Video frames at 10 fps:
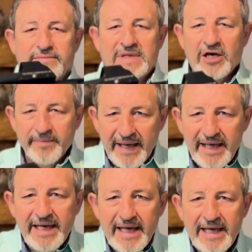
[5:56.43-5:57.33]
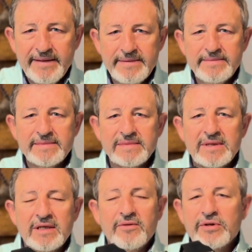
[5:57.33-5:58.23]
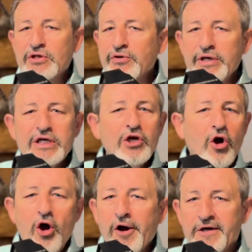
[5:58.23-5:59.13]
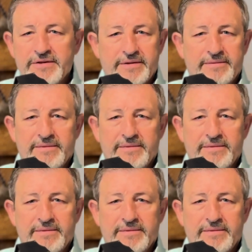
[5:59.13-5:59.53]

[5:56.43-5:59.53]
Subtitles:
Hear me again. When you're in cars,